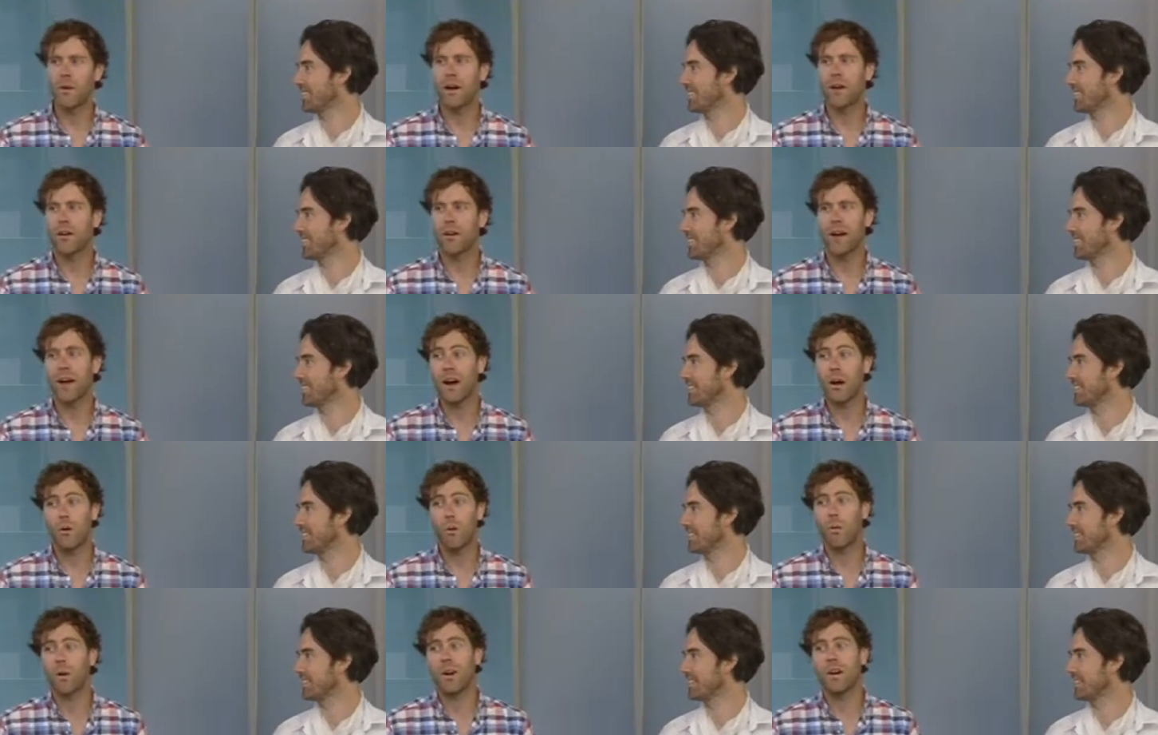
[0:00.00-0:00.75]
Speaker 1: no matter mm-hmm.
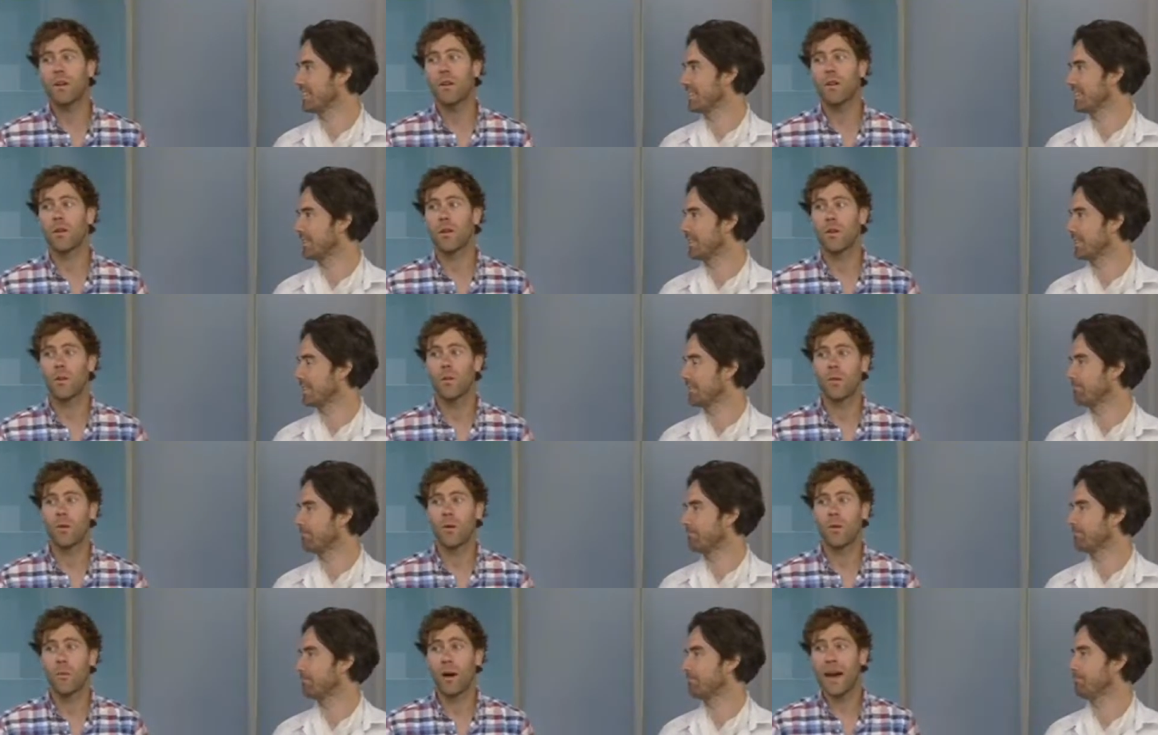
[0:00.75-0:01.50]
how well or,
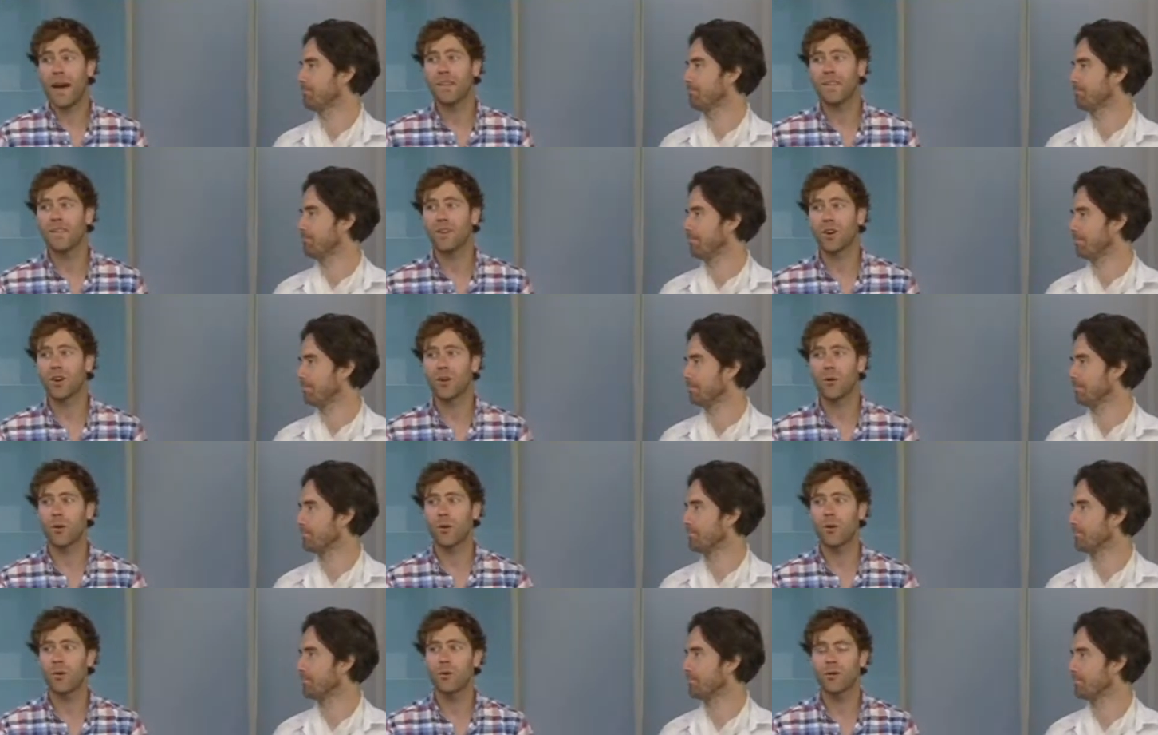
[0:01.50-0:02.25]
or badly your
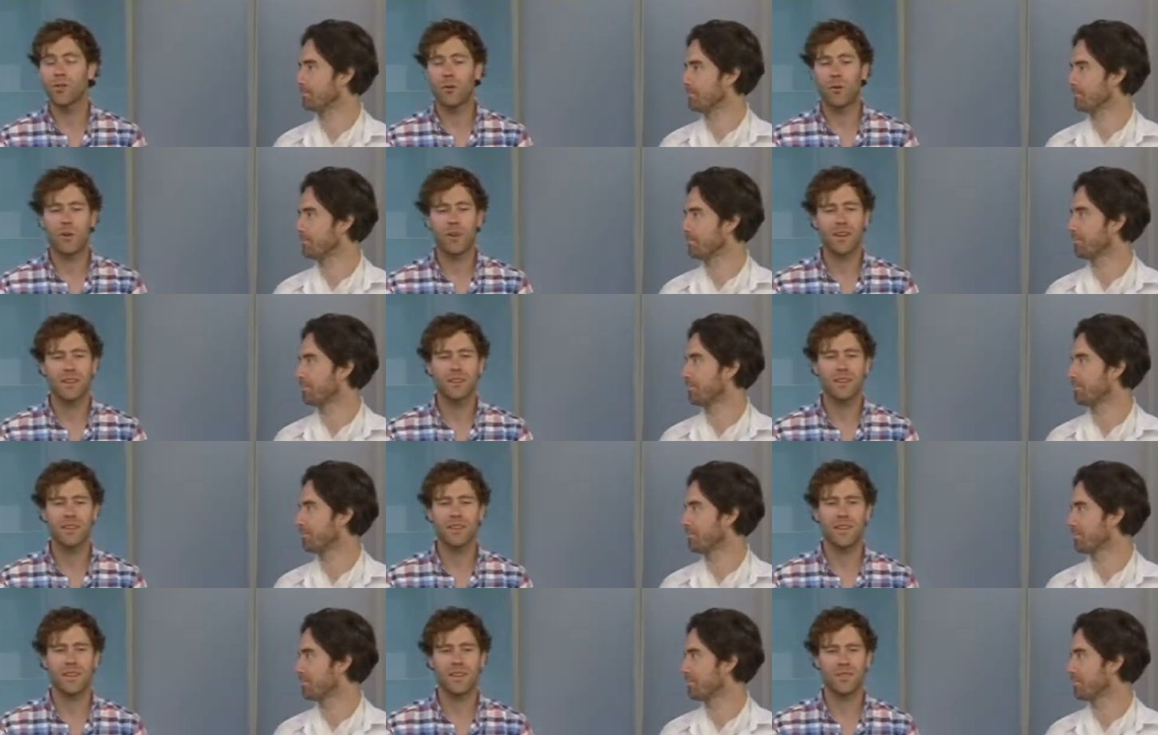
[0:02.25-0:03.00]
career is going, because
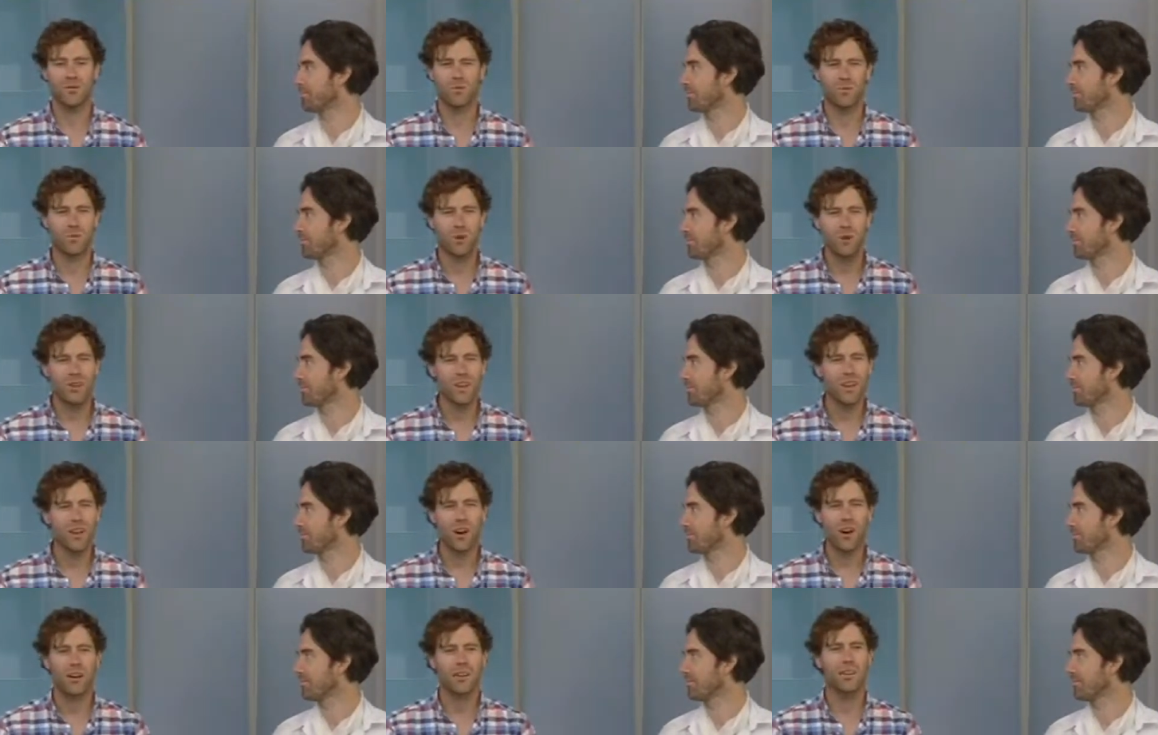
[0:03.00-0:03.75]
it, it's really
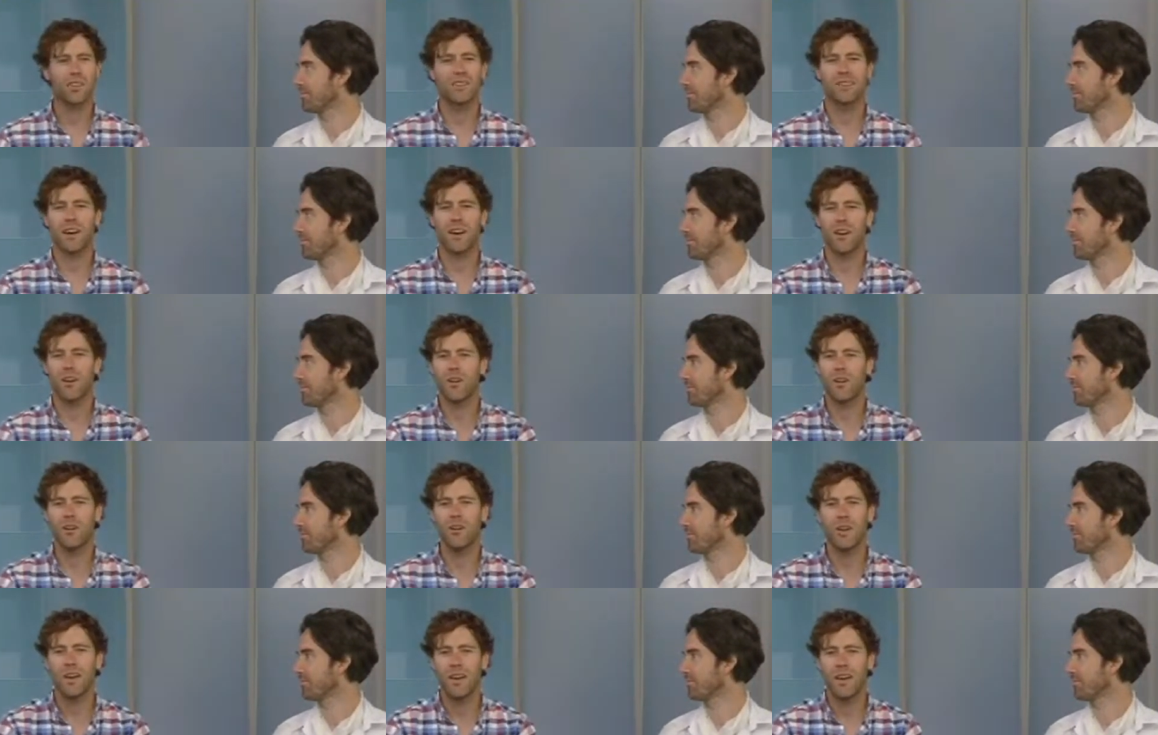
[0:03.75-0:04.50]
hard to
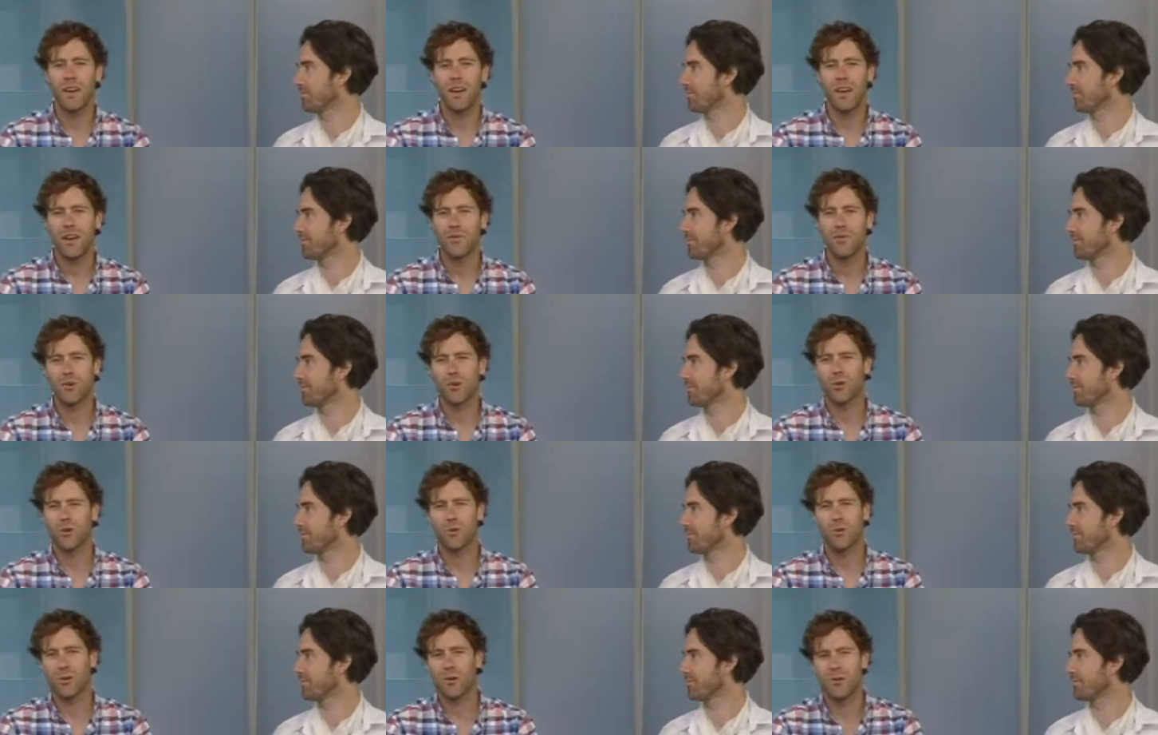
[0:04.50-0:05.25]
tell if your
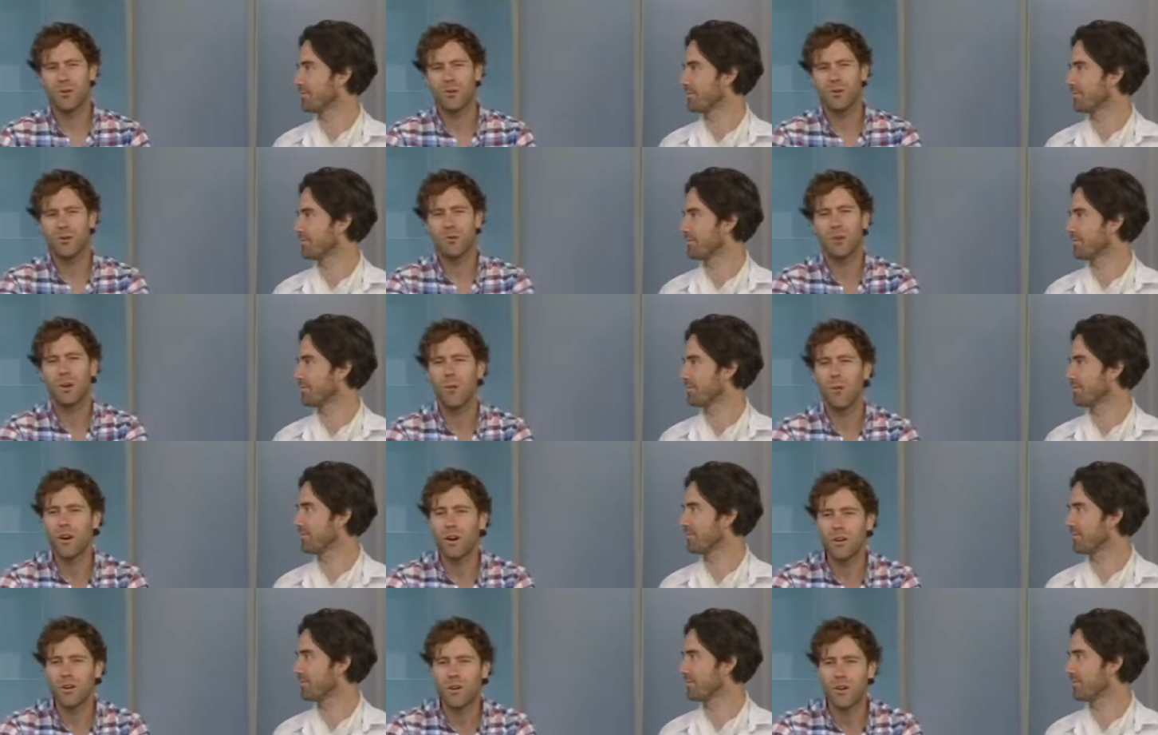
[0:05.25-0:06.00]
career is doing
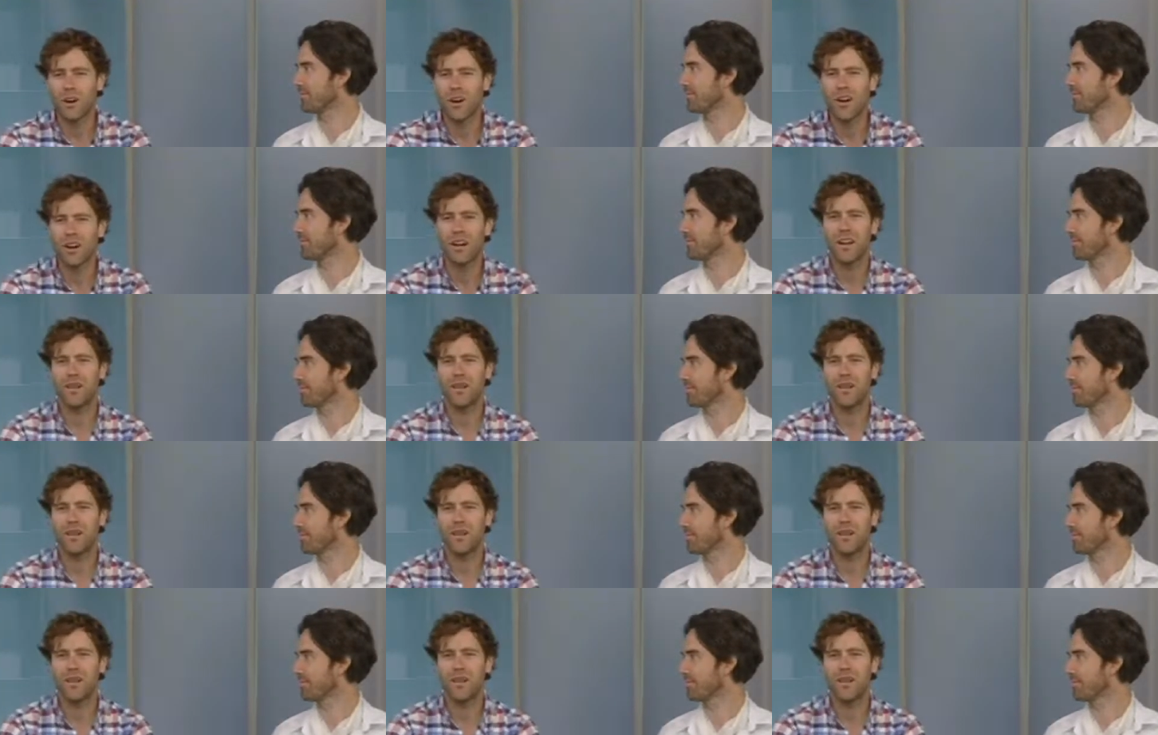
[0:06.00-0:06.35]
well or not.